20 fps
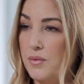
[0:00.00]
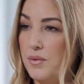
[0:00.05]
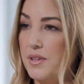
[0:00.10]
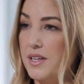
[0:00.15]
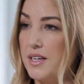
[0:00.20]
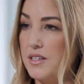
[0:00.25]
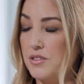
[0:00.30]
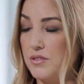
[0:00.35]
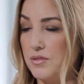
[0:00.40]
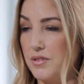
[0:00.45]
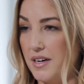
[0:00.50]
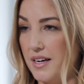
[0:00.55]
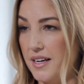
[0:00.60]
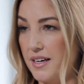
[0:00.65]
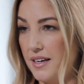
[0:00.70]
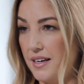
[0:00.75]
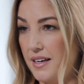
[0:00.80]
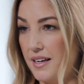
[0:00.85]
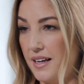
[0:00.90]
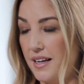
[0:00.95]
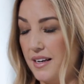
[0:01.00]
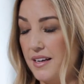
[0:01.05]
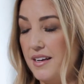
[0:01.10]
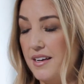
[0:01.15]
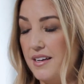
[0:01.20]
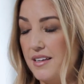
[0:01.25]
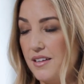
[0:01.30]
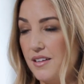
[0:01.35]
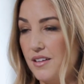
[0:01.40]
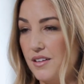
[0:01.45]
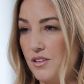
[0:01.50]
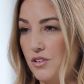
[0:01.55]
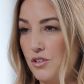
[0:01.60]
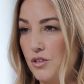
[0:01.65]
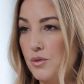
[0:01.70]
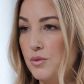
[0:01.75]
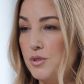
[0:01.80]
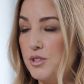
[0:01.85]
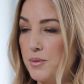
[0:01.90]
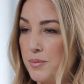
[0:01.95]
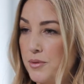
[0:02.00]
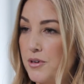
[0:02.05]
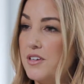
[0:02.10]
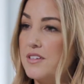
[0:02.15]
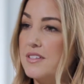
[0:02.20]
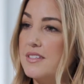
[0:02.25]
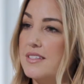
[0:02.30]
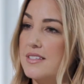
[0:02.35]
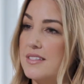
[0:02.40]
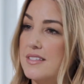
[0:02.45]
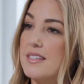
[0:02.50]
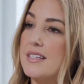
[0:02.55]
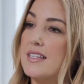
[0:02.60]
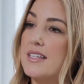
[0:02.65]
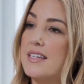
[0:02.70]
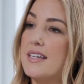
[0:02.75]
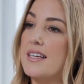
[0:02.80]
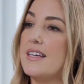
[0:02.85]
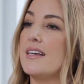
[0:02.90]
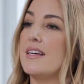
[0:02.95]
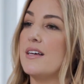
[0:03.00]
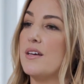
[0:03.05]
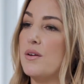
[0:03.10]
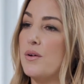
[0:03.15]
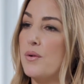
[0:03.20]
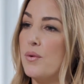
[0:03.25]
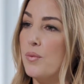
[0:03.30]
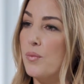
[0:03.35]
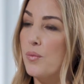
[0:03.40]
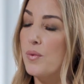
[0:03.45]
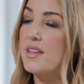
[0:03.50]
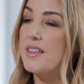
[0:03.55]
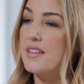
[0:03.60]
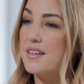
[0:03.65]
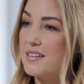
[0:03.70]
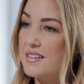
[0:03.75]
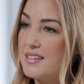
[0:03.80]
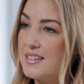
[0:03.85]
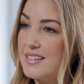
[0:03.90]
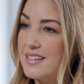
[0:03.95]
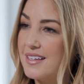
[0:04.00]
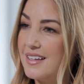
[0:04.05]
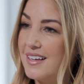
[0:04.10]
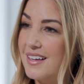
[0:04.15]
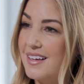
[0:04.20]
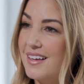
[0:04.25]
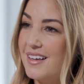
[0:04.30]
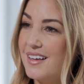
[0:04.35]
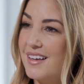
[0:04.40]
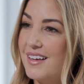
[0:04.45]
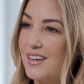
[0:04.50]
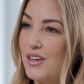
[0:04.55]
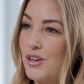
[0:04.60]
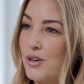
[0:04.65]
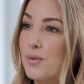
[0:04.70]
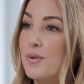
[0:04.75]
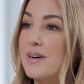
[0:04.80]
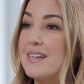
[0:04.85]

Well, that's right. And you as a person sitting here with it, who